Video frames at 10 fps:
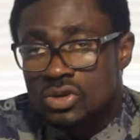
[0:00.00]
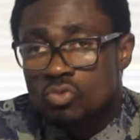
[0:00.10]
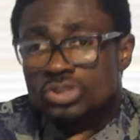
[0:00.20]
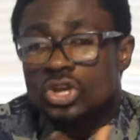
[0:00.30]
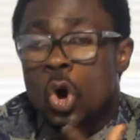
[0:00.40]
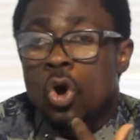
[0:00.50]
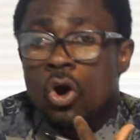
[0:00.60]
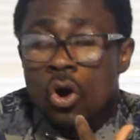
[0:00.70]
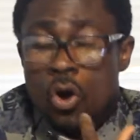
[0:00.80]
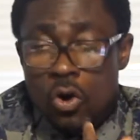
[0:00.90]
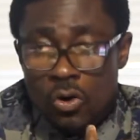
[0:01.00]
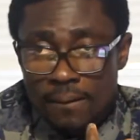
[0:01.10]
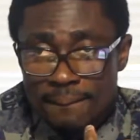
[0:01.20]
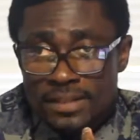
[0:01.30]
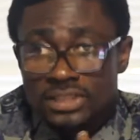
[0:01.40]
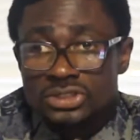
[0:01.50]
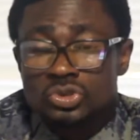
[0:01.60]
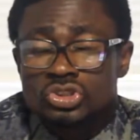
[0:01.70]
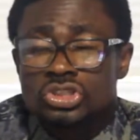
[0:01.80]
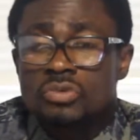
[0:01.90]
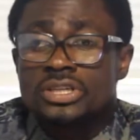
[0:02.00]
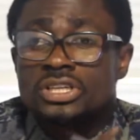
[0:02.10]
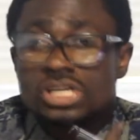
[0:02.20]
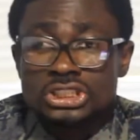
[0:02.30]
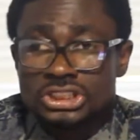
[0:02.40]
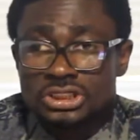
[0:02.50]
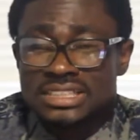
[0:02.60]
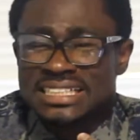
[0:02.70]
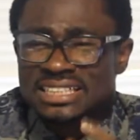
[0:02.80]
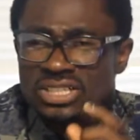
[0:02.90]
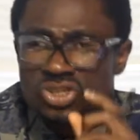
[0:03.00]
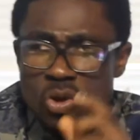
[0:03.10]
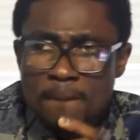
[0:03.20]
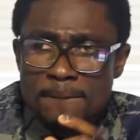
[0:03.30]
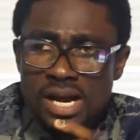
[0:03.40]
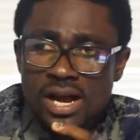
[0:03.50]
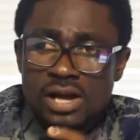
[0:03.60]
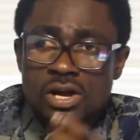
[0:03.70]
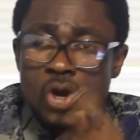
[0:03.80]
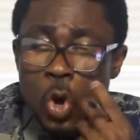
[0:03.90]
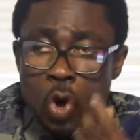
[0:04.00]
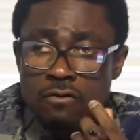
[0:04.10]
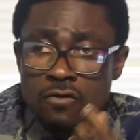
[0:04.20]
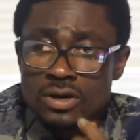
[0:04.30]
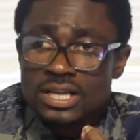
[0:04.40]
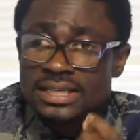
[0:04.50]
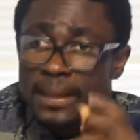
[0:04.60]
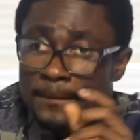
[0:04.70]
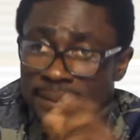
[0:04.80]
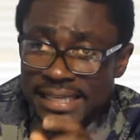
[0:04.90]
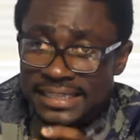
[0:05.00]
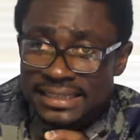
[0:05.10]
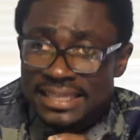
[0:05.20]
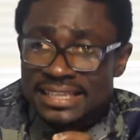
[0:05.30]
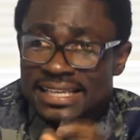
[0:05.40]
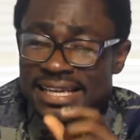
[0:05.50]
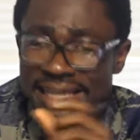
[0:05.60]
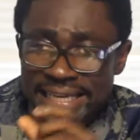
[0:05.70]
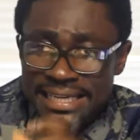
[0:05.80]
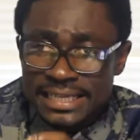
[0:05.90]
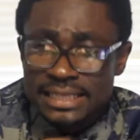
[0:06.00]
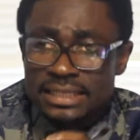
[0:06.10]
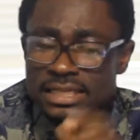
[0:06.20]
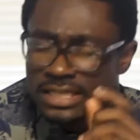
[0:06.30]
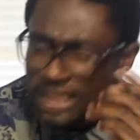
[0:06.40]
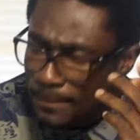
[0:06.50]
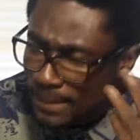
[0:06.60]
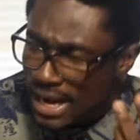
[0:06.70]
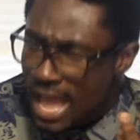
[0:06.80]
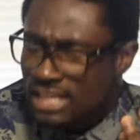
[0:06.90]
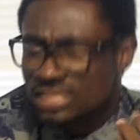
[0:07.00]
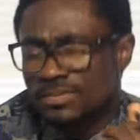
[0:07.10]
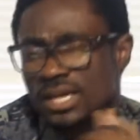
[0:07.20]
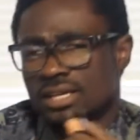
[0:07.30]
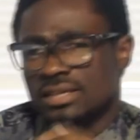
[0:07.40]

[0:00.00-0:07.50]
which occur due to the reduction in the number of what, the platelet in the plasma.